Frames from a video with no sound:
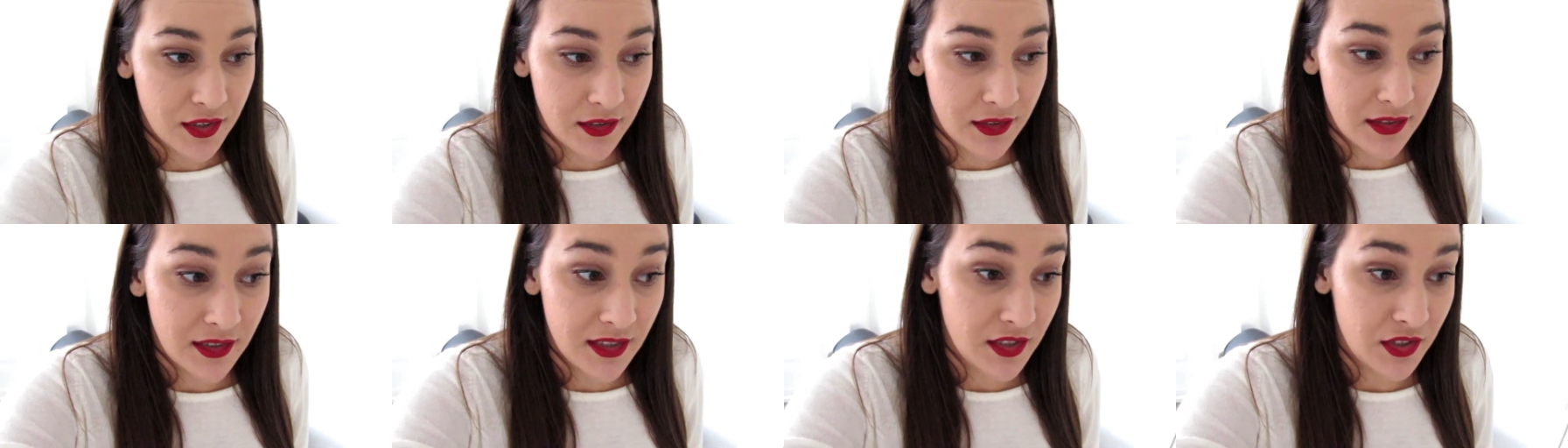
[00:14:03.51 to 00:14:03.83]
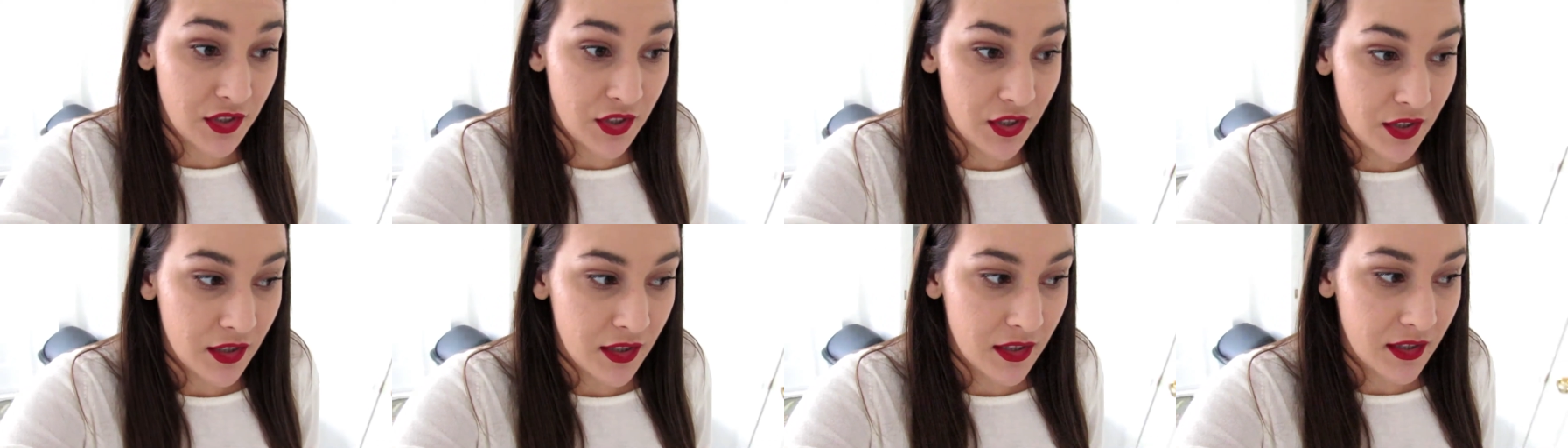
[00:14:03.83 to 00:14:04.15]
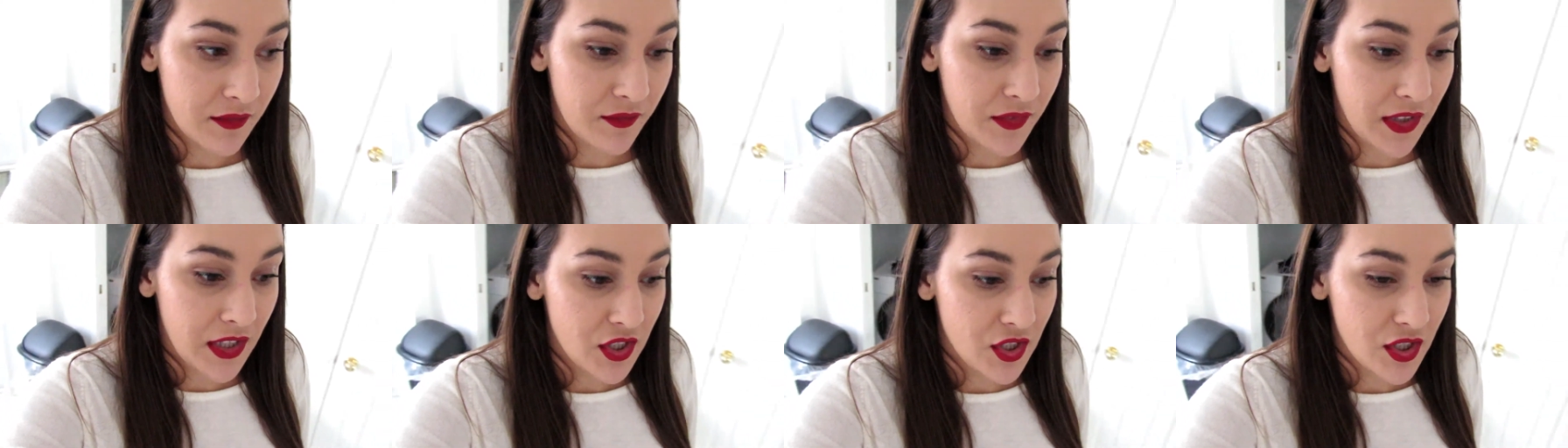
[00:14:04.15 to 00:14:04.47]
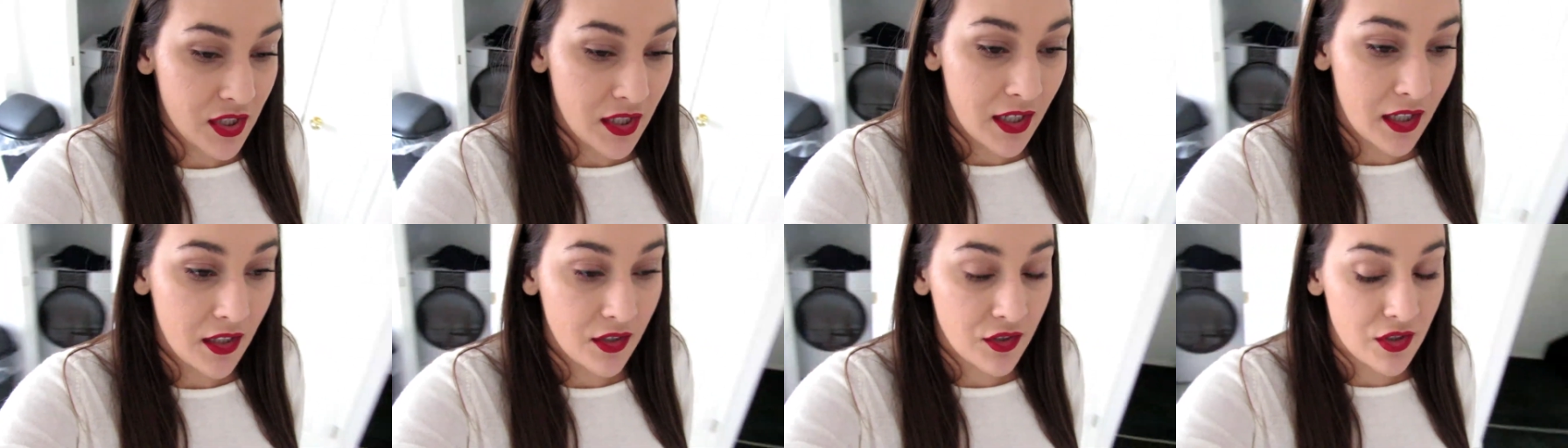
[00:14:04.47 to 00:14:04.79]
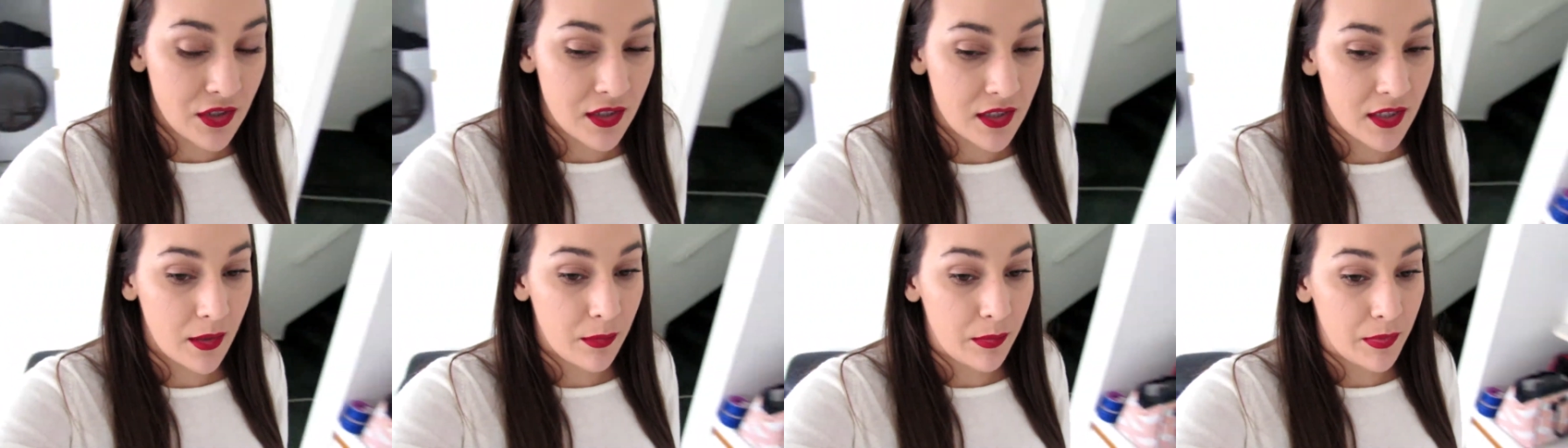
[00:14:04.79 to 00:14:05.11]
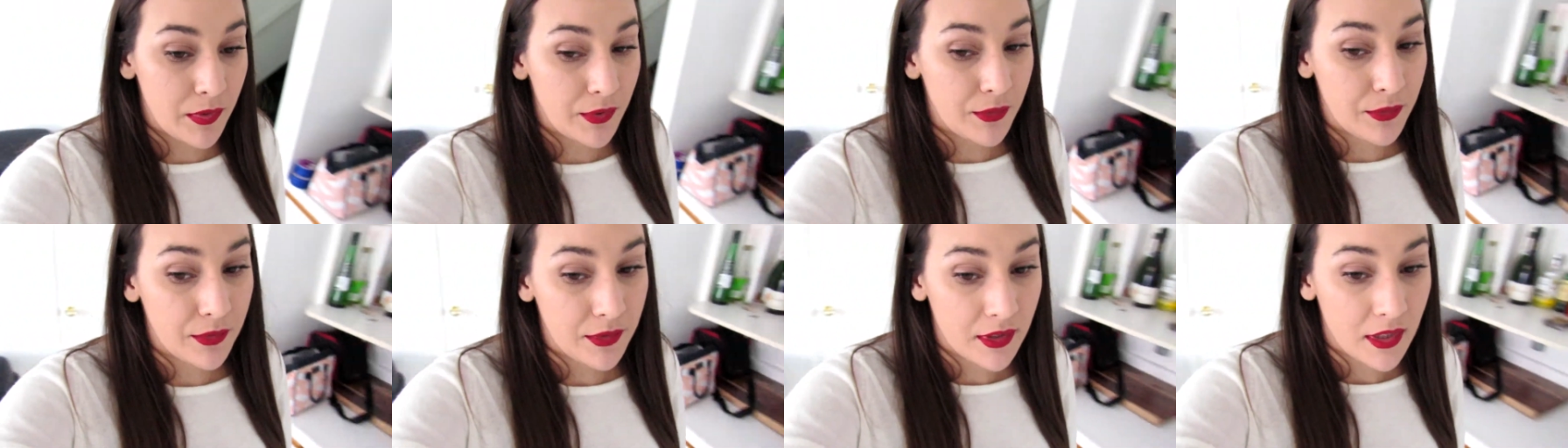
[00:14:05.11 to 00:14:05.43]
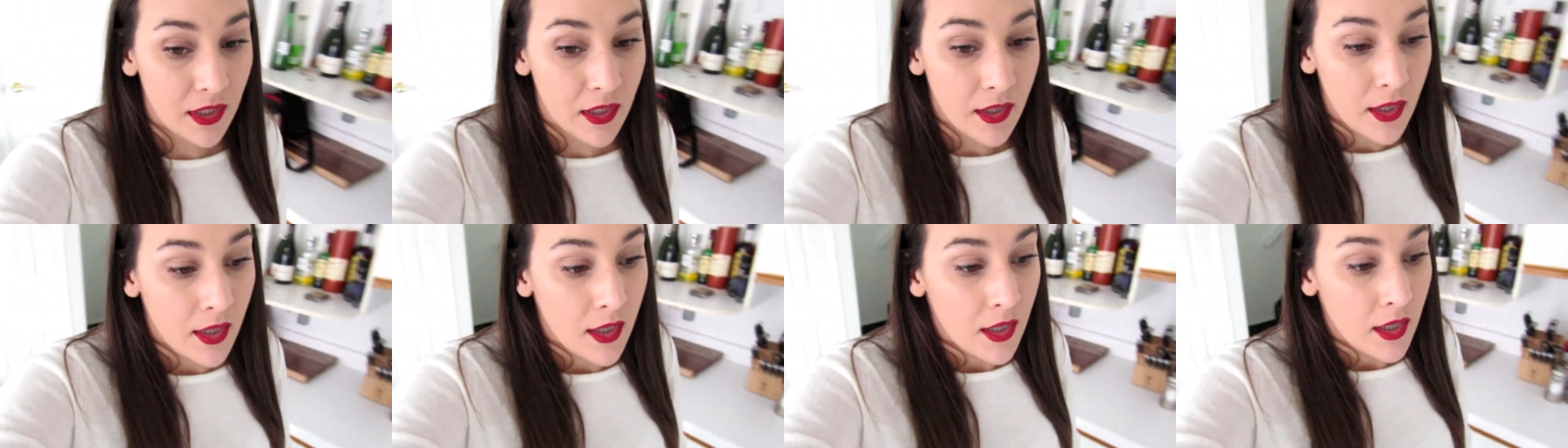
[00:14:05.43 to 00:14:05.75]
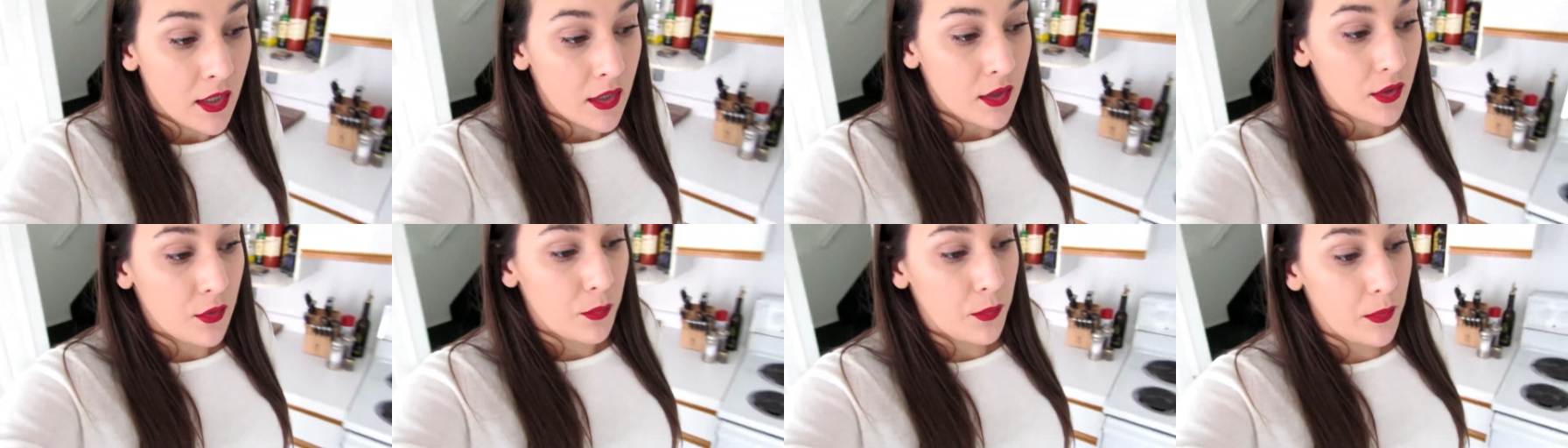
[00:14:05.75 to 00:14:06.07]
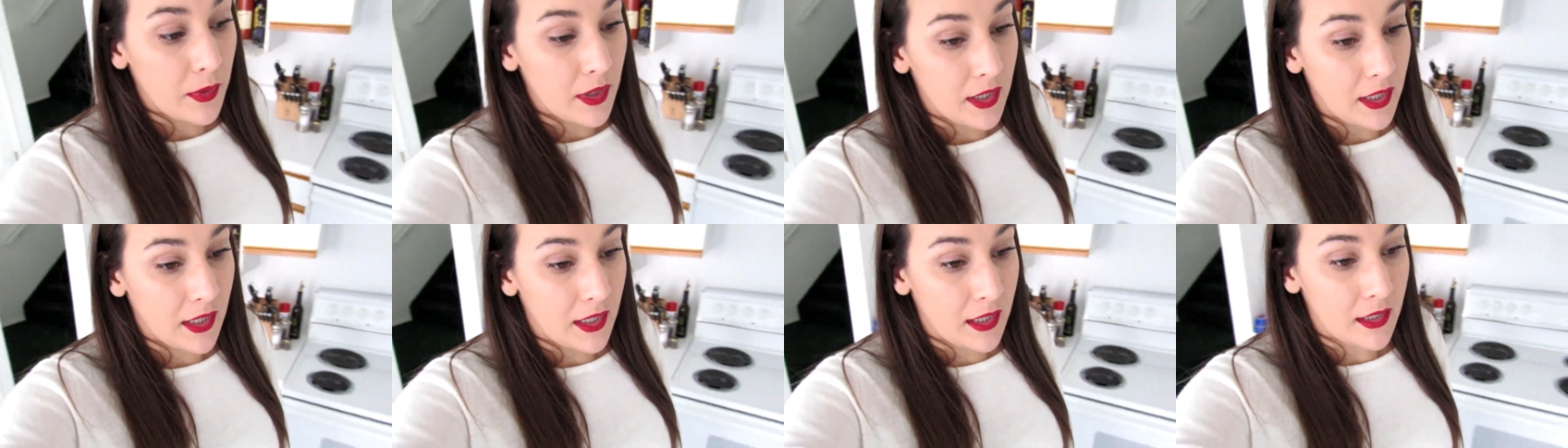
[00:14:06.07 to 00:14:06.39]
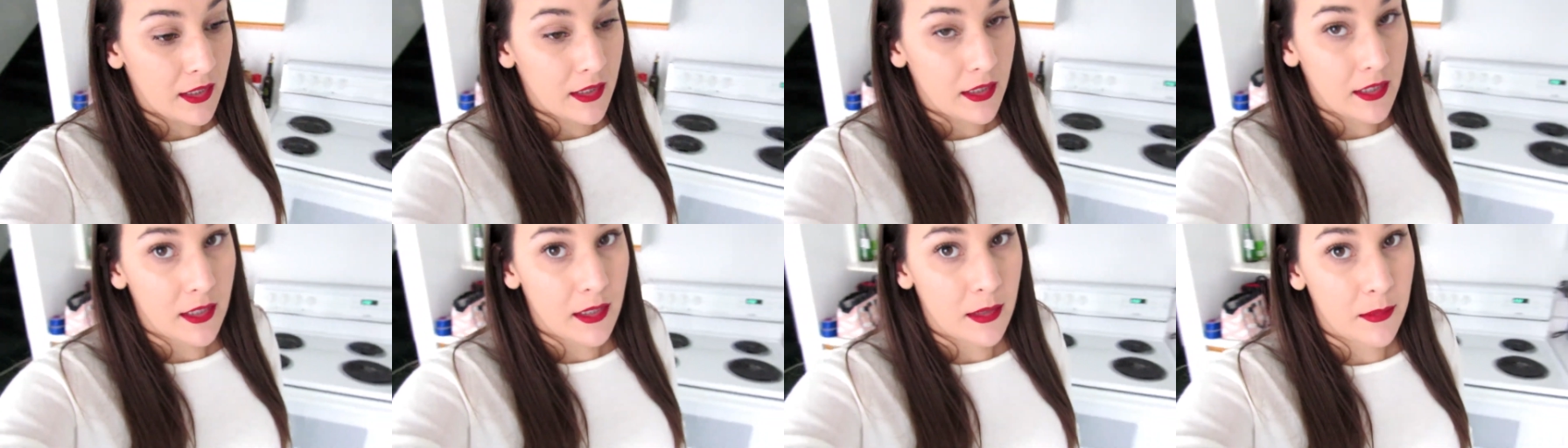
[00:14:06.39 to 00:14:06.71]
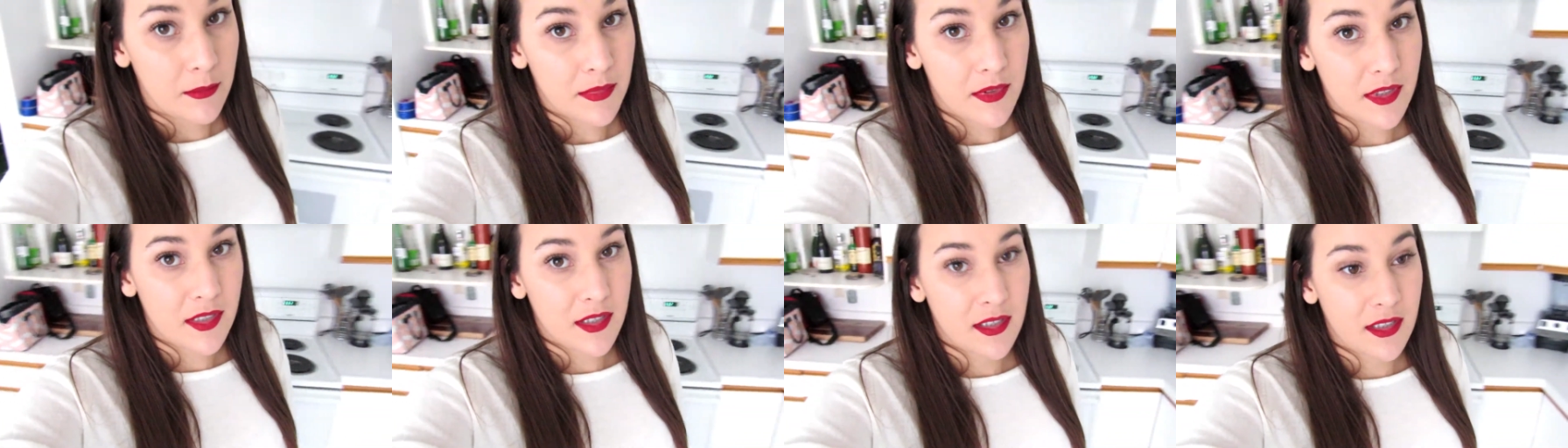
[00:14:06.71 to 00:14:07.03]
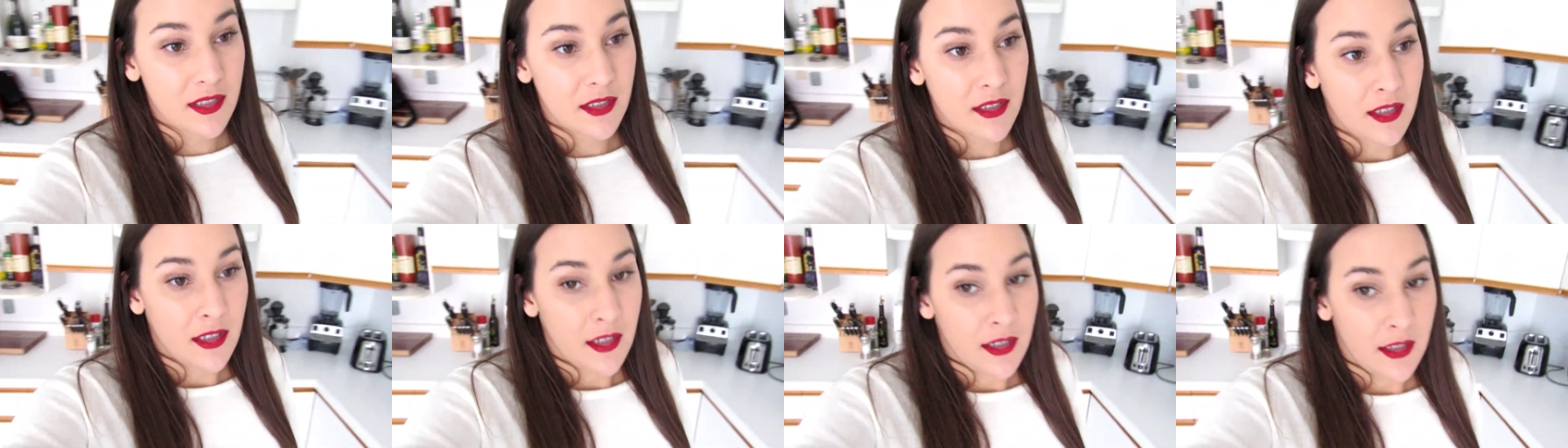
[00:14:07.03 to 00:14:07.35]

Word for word: is good. Eventually, I'll just upload the wedding clips